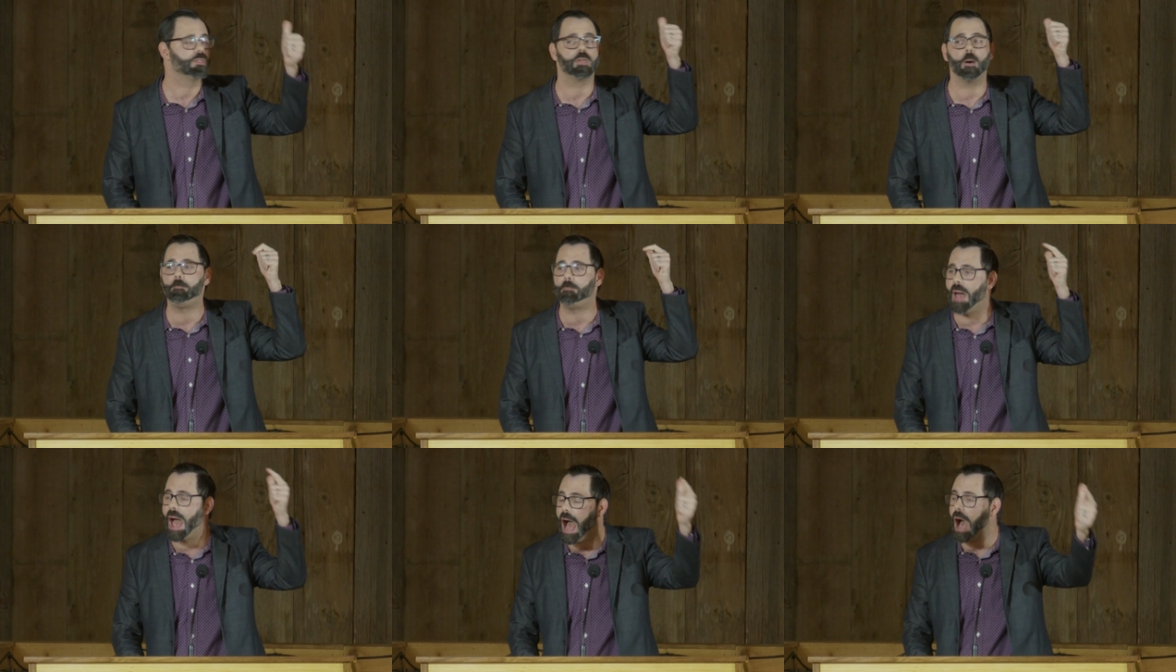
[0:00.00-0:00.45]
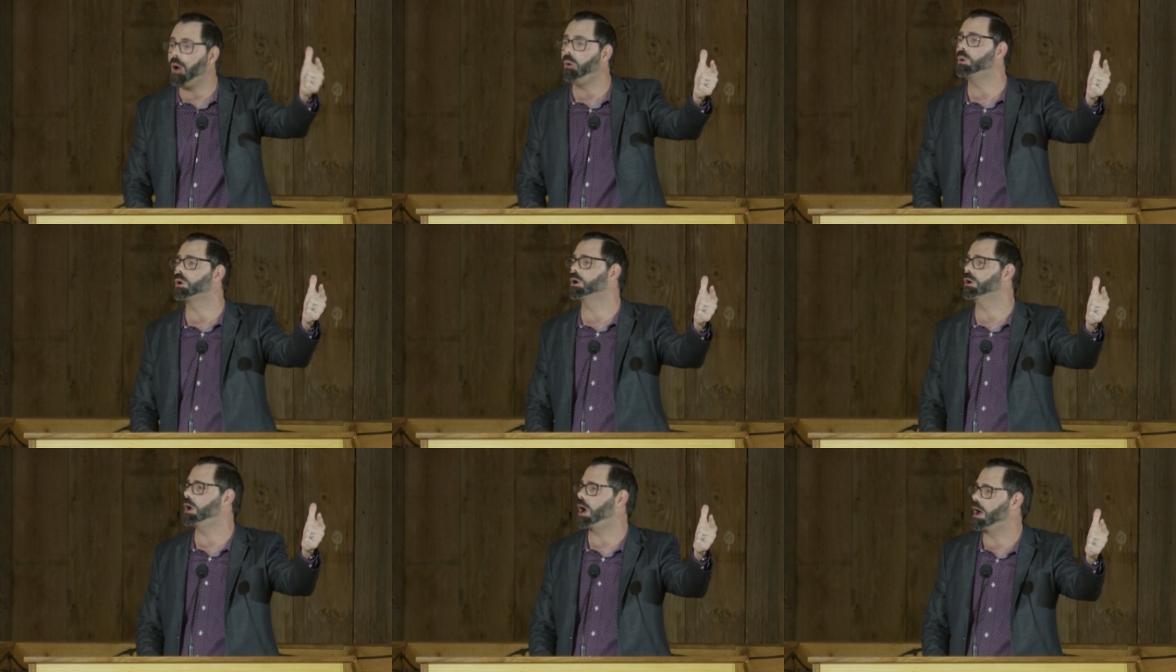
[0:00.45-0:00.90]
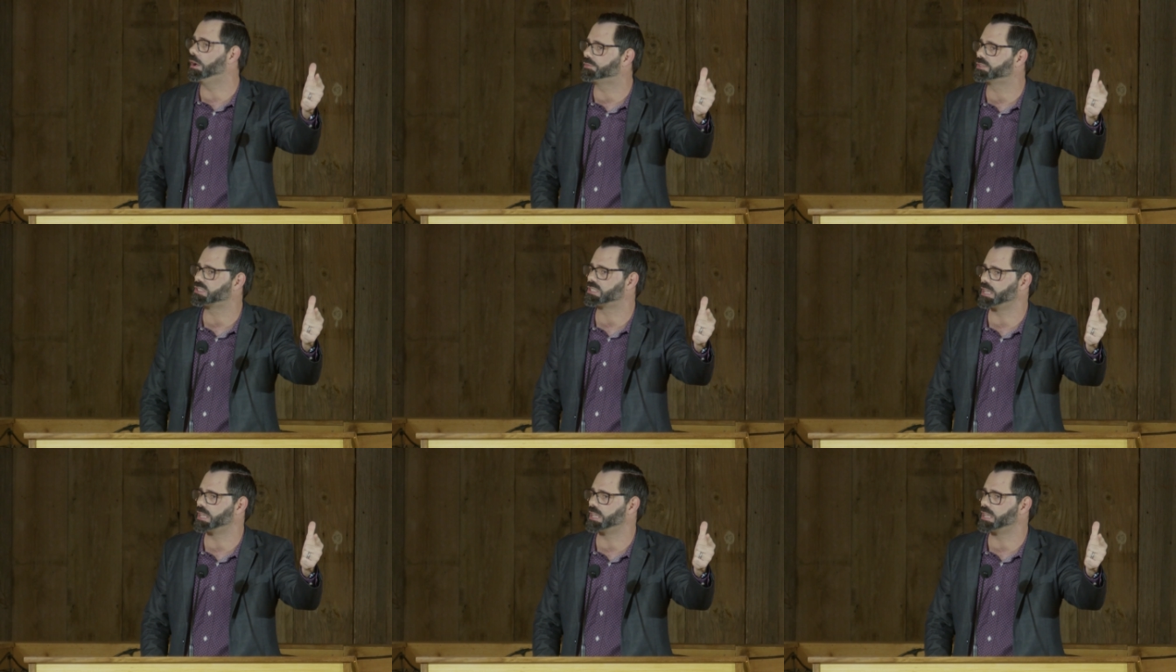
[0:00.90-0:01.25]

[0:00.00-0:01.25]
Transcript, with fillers: The power of